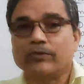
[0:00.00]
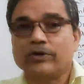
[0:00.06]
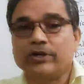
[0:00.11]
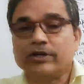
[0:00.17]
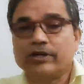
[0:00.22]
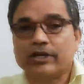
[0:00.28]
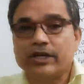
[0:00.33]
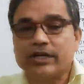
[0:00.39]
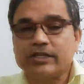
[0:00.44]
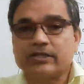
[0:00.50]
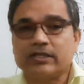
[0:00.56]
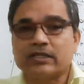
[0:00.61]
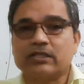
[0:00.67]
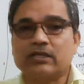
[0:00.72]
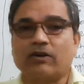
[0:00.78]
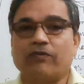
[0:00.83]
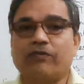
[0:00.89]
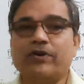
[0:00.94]
increase the
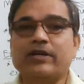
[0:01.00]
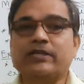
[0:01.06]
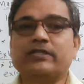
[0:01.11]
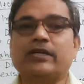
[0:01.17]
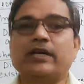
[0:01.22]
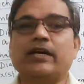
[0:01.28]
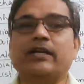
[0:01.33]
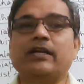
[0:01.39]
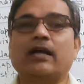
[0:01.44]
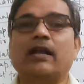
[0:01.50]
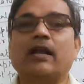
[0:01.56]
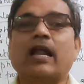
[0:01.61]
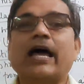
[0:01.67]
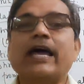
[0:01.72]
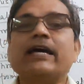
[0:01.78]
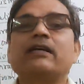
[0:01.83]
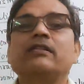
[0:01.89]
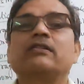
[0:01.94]
surface area
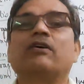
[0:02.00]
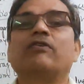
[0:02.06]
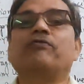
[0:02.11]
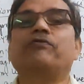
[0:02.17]
like the